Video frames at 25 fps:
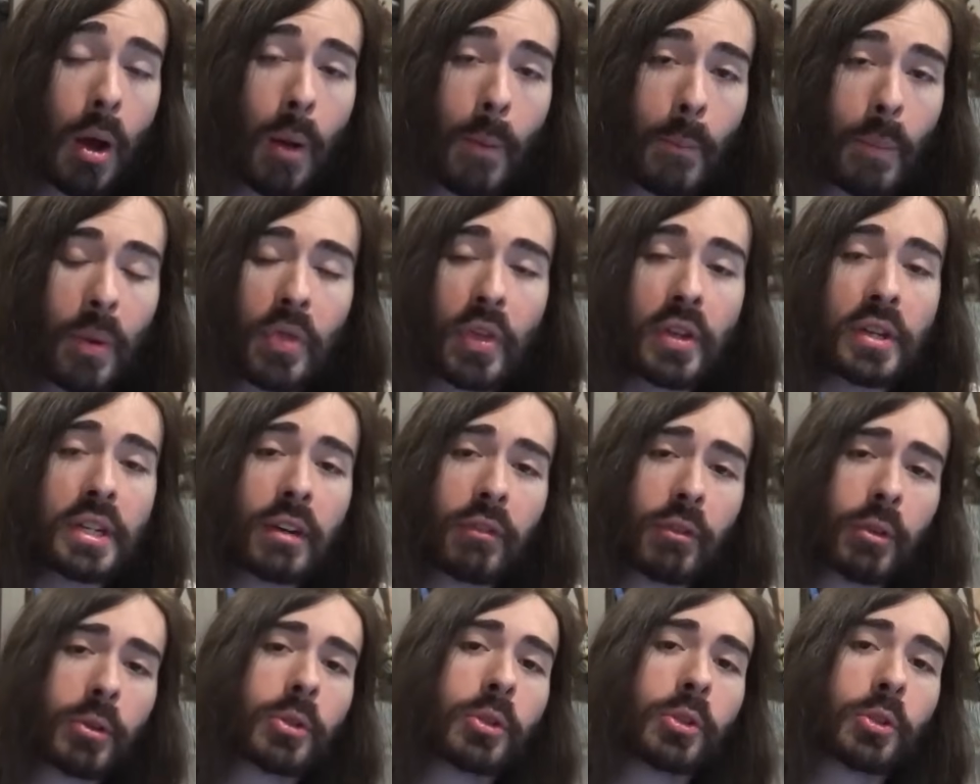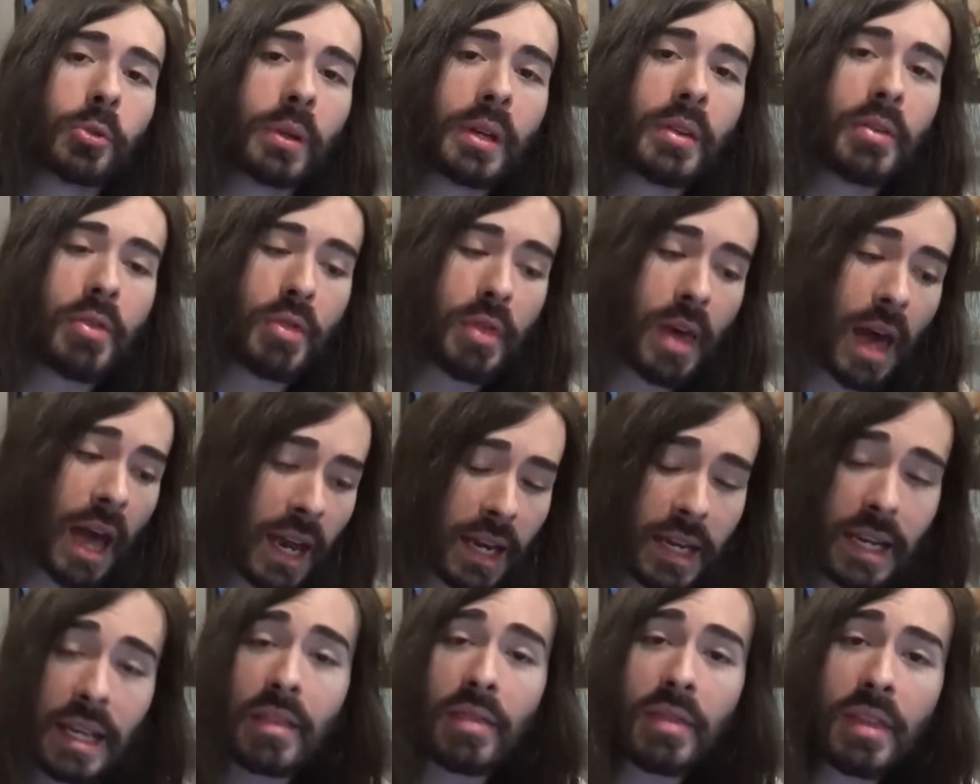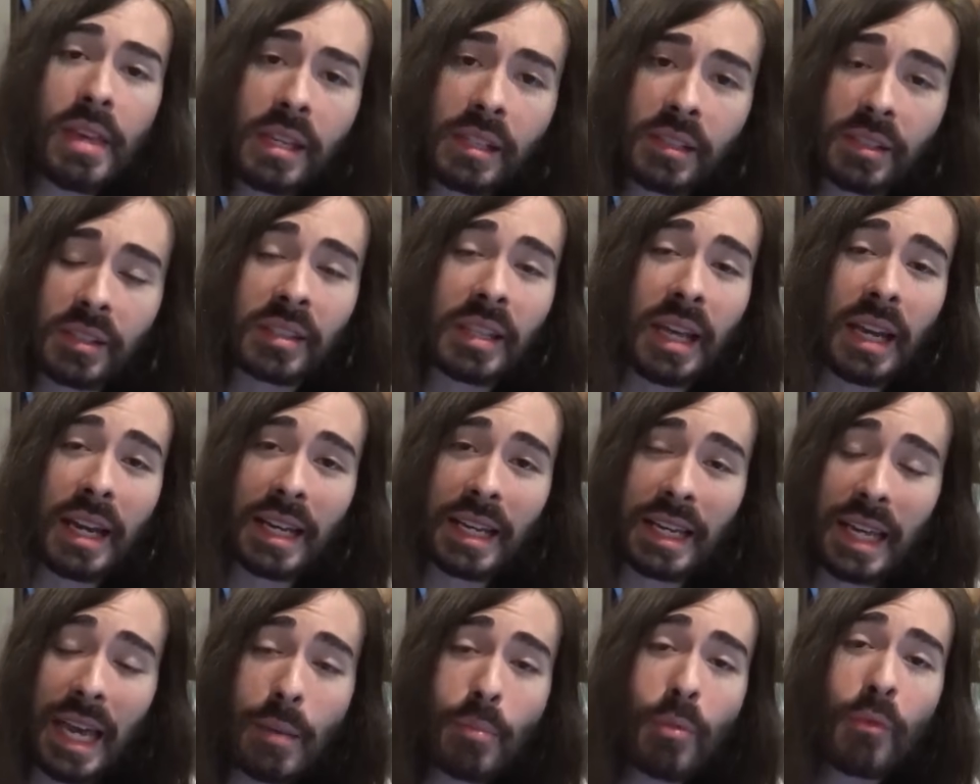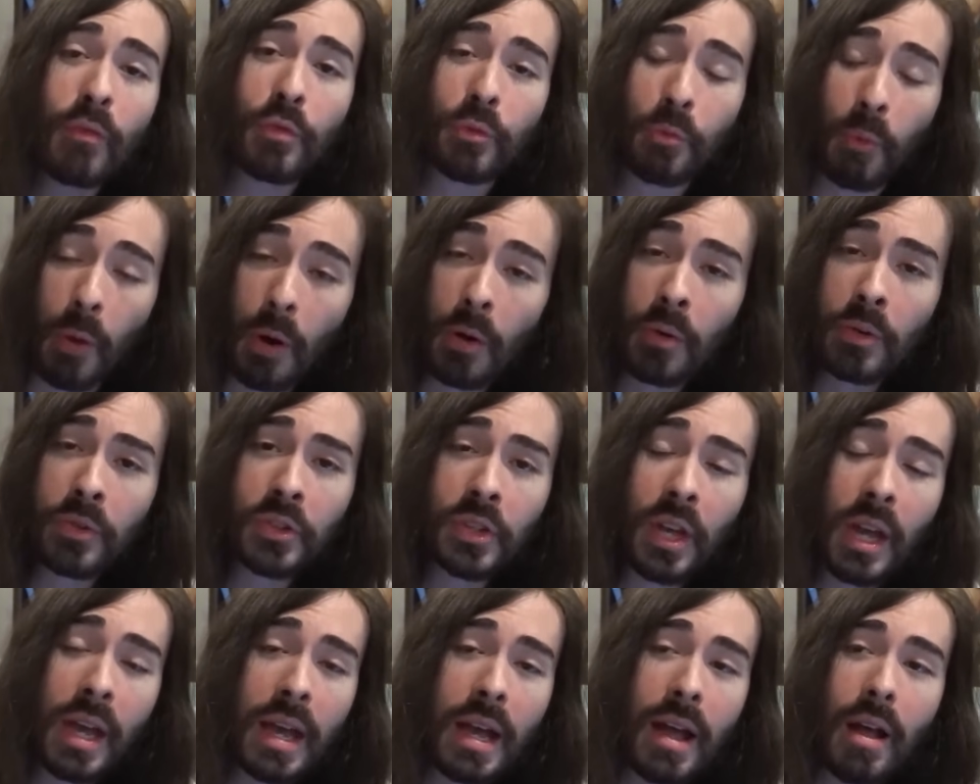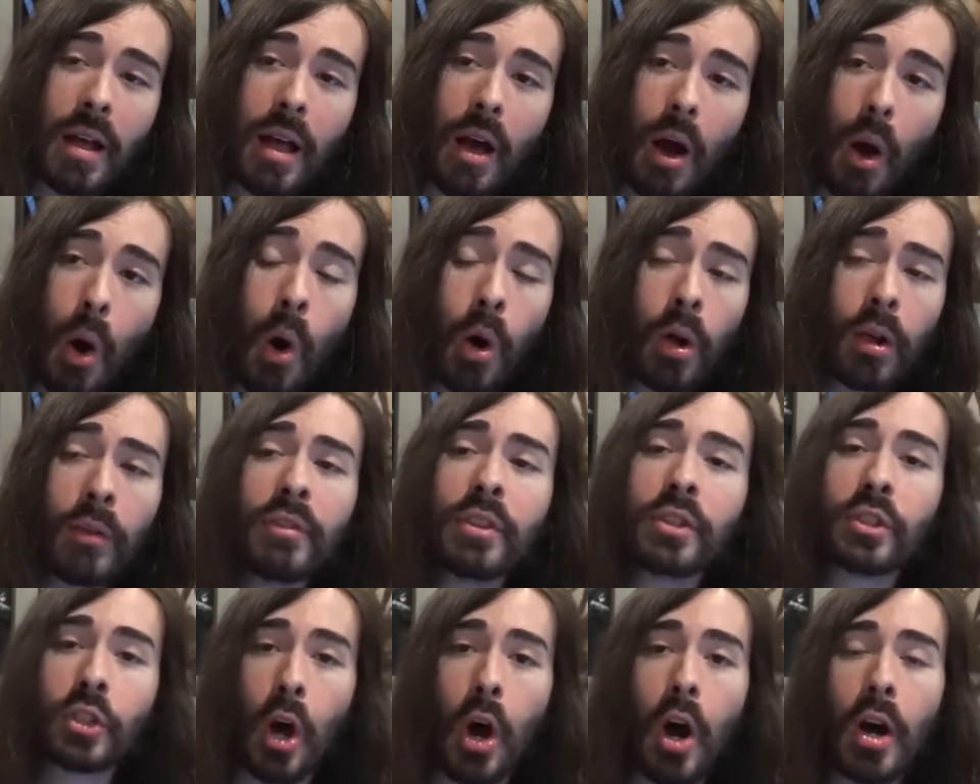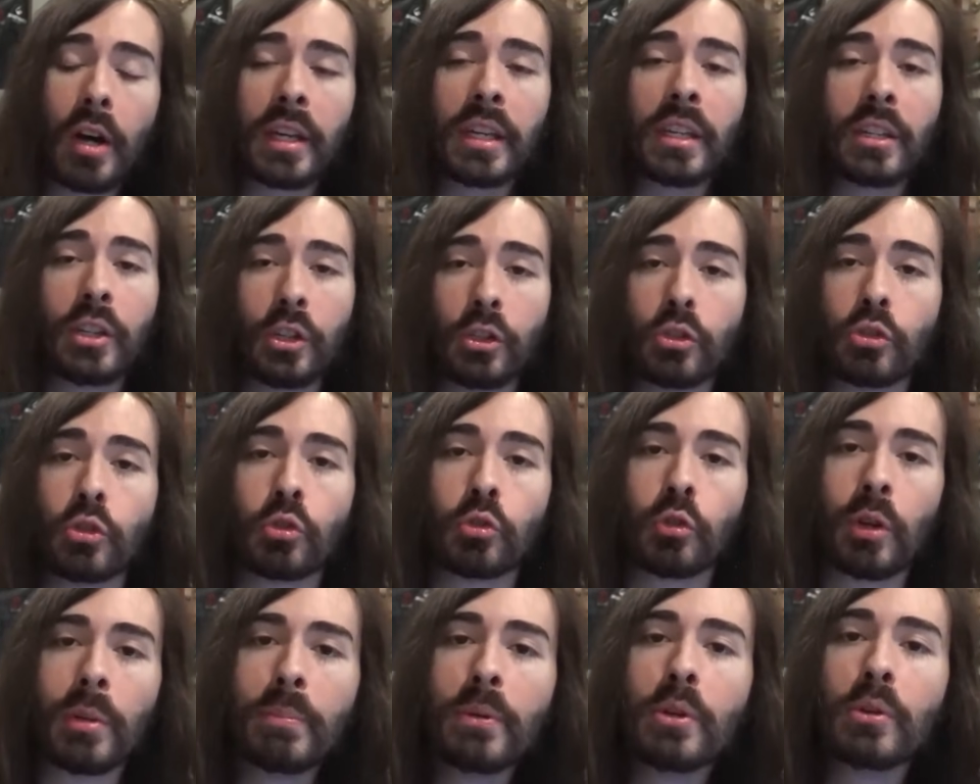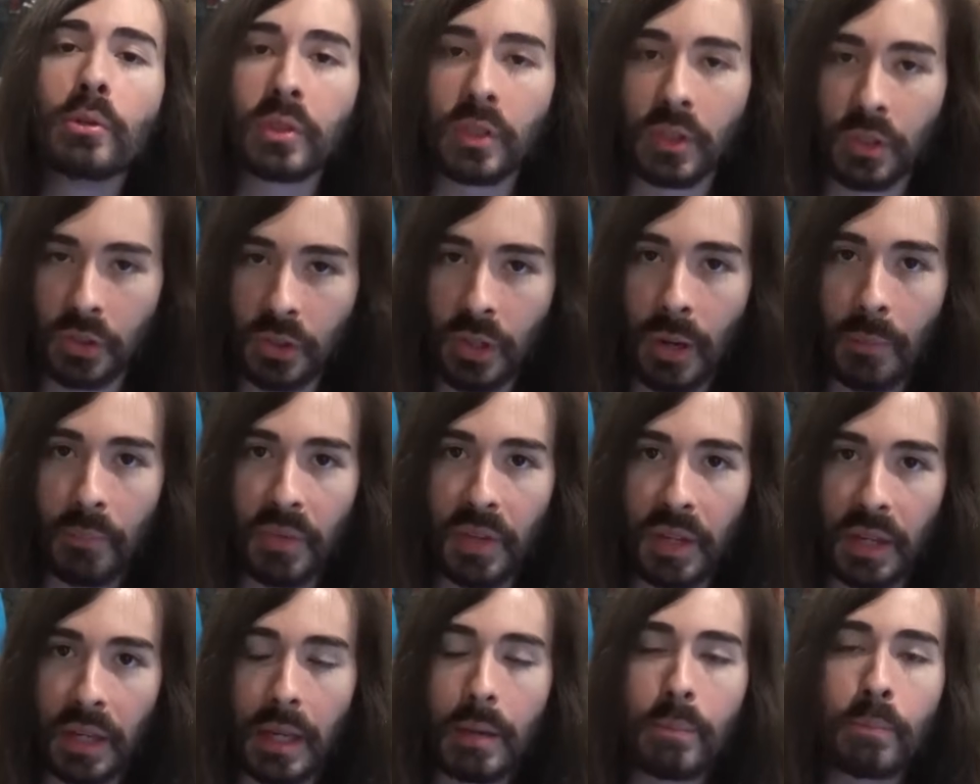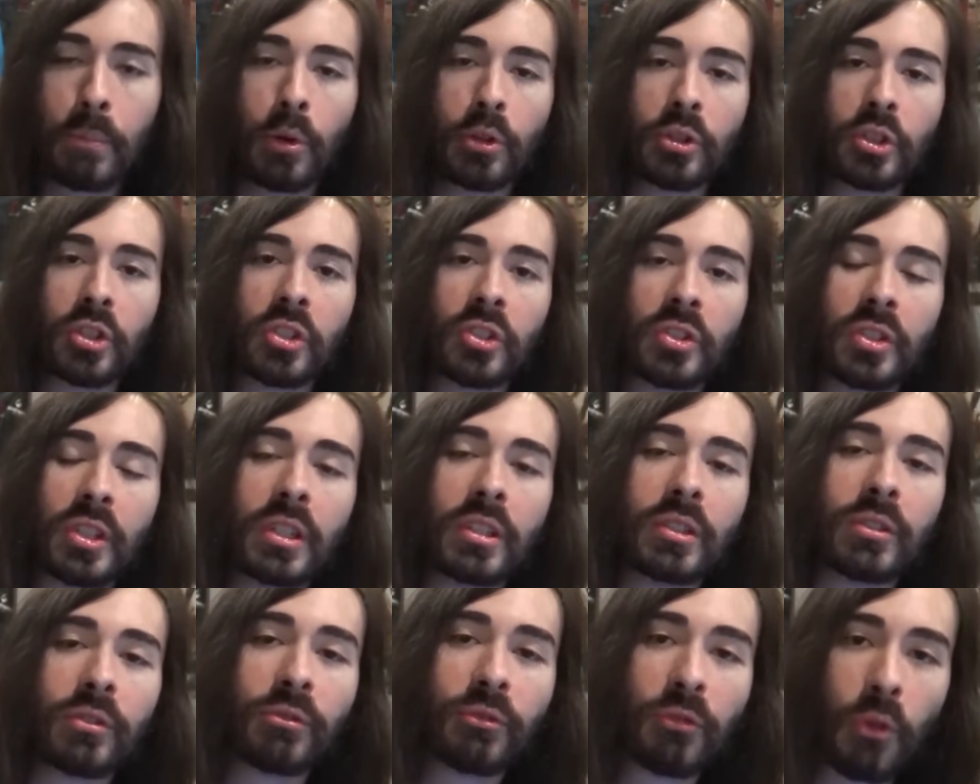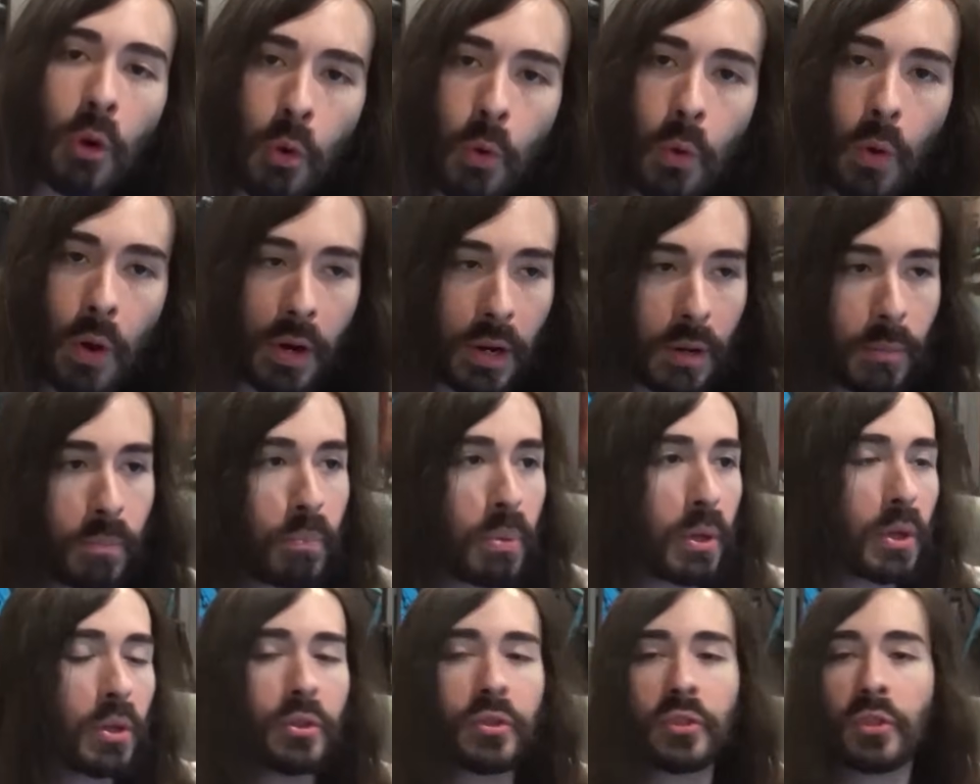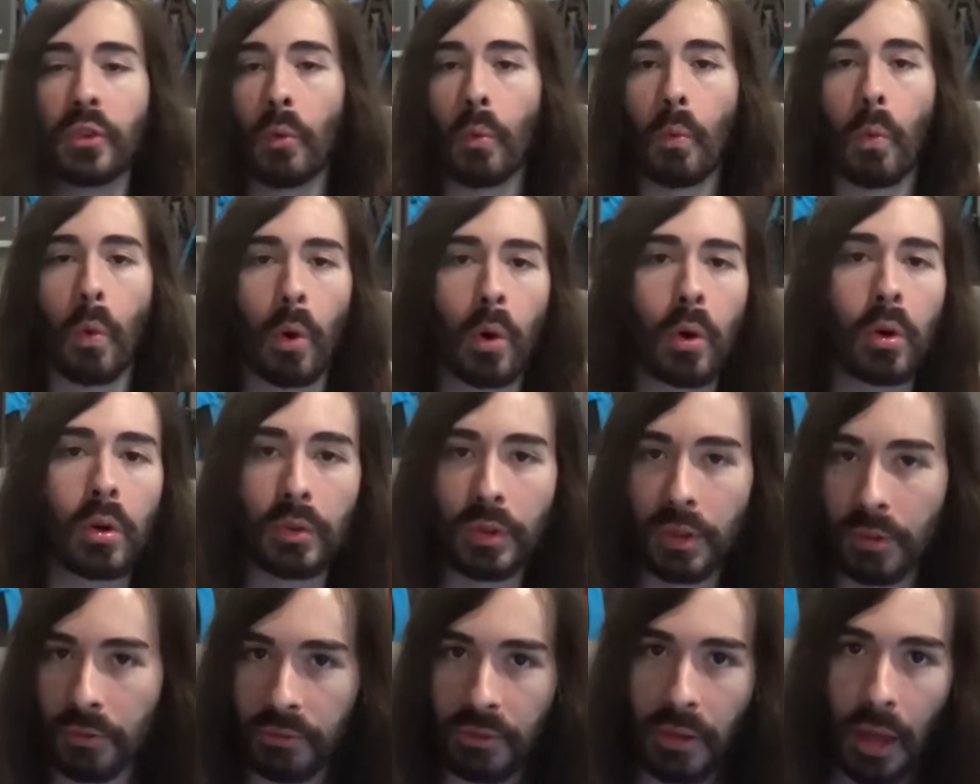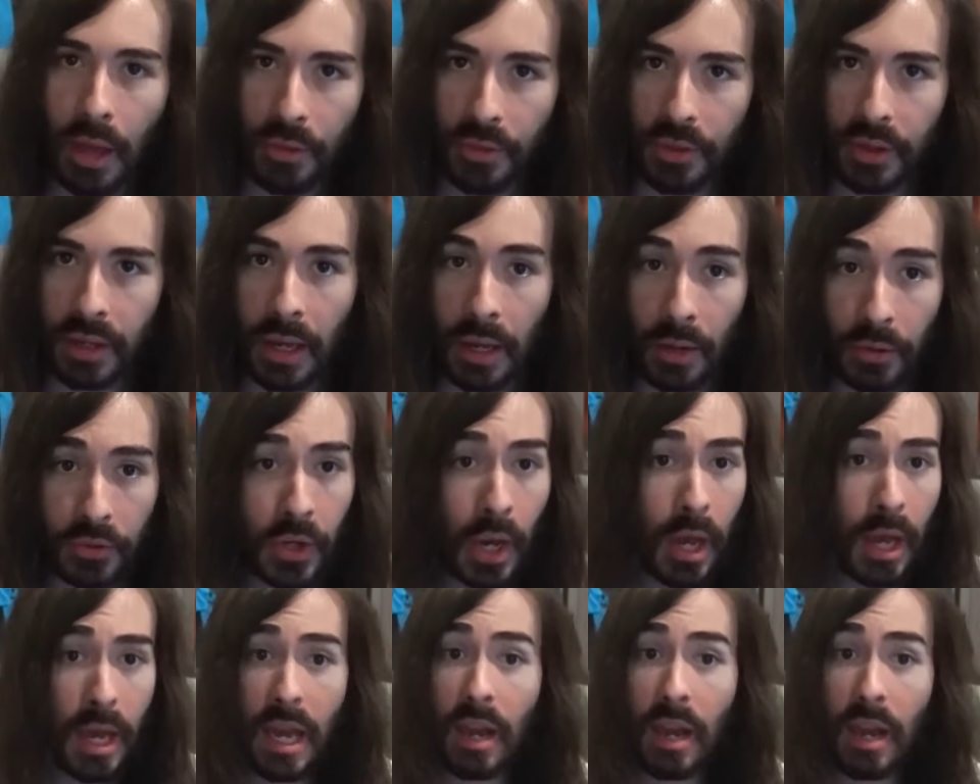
But the difference between that and this is that in Game of Thrones, all of the talking contributes to something. It pushes things forward. It builds the world, if nothing else.